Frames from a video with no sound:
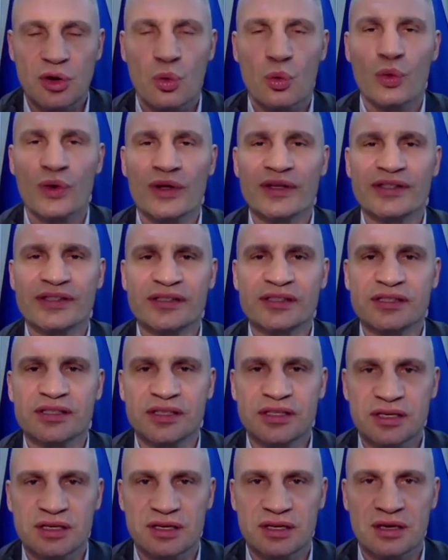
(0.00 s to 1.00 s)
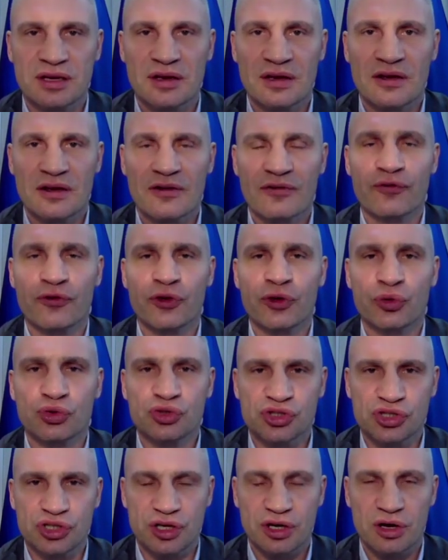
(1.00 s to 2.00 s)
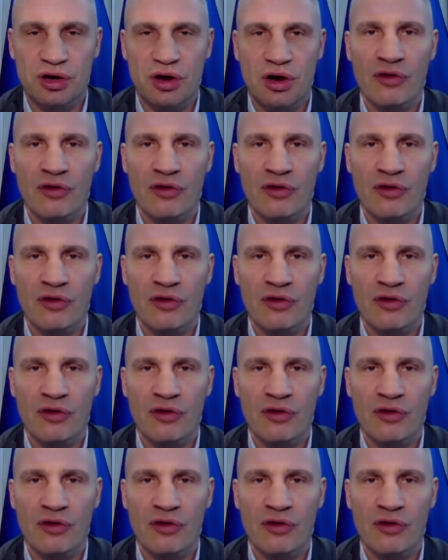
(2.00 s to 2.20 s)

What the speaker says: we see future